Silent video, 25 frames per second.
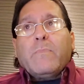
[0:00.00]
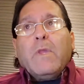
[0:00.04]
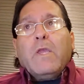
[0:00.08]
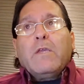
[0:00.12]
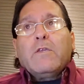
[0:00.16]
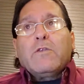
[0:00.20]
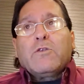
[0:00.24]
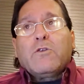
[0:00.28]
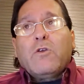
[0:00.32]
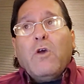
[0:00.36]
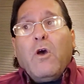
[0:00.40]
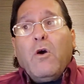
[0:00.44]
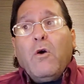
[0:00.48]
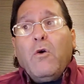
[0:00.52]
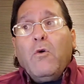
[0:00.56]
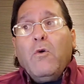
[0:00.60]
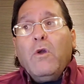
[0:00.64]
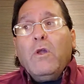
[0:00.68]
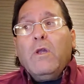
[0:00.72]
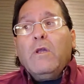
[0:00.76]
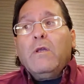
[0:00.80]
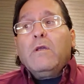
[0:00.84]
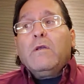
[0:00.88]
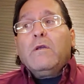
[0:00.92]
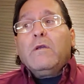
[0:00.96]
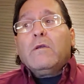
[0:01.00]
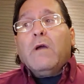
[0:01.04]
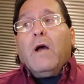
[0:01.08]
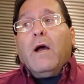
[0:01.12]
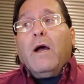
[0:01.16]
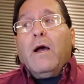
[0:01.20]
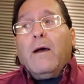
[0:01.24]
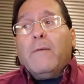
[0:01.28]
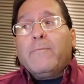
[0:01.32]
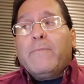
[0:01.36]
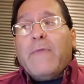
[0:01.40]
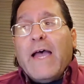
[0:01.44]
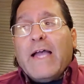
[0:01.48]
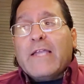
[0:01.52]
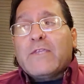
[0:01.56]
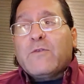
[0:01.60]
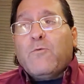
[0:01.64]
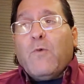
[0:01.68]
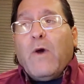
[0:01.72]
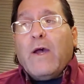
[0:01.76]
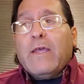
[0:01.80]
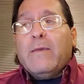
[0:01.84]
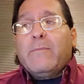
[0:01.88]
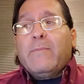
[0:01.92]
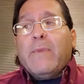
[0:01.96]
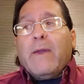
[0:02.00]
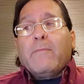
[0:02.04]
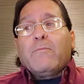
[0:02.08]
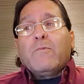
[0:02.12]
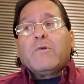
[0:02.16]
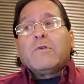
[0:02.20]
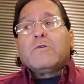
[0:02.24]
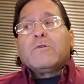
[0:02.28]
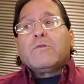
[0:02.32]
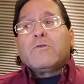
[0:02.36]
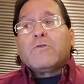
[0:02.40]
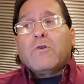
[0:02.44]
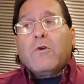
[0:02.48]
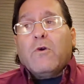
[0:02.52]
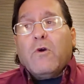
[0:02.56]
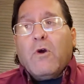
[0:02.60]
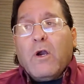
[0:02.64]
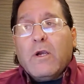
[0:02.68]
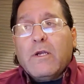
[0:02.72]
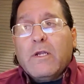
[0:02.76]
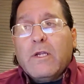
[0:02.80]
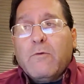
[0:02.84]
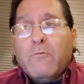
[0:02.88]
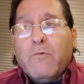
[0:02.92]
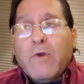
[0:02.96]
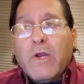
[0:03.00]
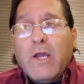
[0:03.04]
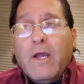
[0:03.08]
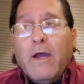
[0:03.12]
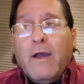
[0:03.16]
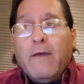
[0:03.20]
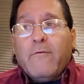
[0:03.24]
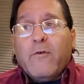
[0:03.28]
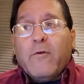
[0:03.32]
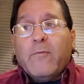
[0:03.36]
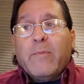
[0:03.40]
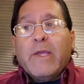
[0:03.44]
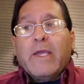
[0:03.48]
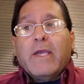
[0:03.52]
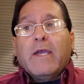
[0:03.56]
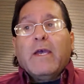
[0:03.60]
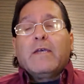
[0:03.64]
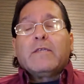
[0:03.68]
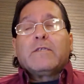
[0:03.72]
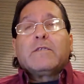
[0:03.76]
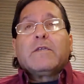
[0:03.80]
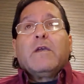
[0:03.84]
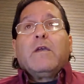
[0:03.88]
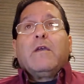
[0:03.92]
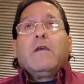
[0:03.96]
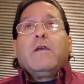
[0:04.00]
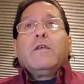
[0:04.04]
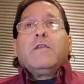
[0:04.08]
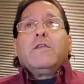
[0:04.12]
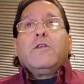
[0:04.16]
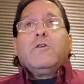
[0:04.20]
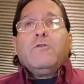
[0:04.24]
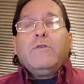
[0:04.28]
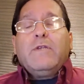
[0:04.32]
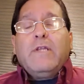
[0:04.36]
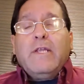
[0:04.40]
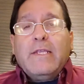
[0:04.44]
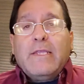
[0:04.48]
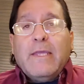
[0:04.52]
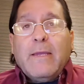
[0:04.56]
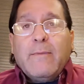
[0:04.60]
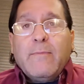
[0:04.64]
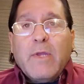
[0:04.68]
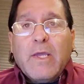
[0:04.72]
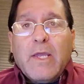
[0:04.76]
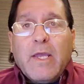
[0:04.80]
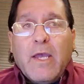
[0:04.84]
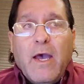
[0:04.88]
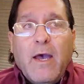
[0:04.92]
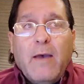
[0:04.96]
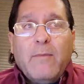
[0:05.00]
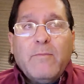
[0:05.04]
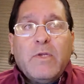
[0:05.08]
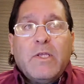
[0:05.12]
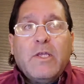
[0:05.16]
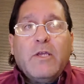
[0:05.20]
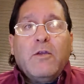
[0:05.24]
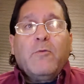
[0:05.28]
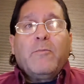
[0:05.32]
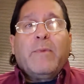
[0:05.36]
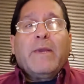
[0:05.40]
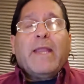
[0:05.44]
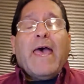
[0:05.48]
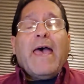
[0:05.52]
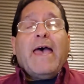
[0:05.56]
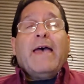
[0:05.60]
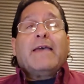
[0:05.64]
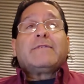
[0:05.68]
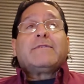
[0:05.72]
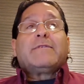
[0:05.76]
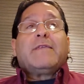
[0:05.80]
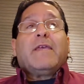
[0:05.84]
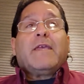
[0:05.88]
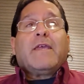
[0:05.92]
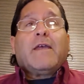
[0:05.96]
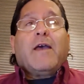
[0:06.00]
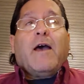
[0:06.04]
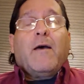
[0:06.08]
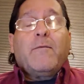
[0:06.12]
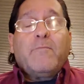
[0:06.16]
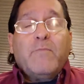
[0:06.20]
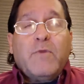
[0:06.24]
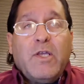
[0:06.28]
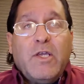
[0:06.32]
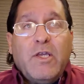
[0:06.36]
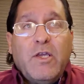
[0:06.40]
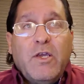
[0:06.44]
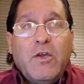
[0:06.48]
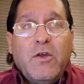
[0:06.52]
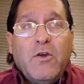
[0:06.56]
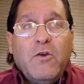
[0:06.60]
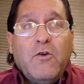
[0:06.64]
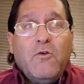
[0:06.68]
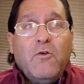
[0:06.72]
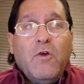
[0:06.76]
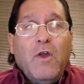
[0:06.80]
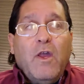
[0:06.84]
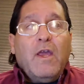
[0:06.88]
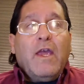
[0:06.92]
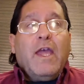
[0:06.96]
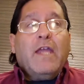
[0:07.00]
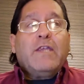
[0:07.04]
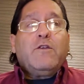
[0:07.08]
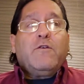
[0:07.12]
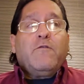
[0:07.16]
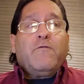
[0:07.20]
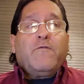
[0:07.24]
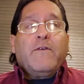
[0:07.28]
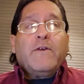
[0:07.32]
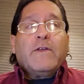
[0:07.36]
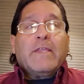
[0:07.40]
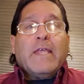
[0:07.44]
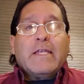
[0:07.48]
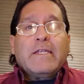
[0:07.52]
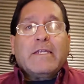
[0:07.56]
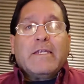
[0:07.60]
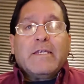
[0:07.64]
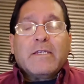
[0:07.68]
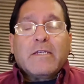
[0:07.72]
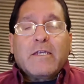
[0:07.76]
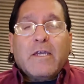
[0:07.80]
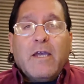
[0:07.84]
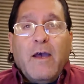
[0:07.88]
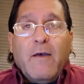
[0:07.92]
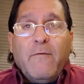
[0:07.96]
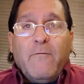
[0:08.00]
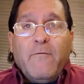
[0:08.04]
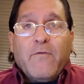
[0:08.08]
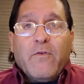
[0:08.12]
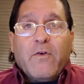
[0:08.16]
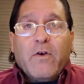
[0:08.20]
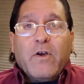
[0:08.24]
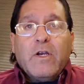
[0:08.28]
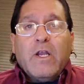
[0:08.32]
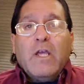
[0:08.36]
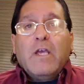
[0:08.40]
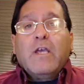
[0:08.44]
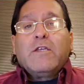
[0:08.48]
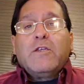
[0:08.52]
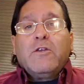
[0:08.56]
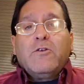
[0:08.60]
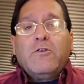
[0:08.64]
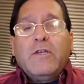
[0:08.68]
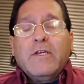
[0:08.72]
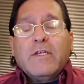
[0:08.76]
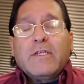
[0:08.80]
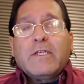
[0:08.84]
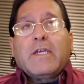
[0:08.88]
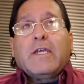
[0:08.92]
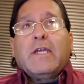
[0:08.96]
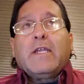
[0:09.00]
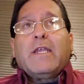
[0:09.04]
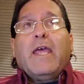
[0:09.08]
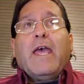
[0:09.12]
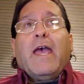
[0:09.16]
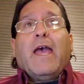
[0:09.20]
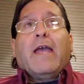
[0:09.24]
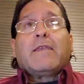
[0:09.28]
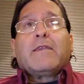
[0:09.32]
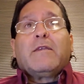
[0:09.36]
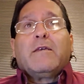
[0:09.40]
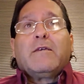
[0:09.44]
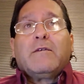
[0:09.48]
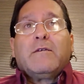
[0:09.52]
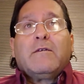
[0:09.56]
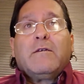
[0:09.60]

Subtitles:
So that's why the memories are so hard to recover, because you need them to come to you. But as they come to you and you feel that discomfort, you disconnect,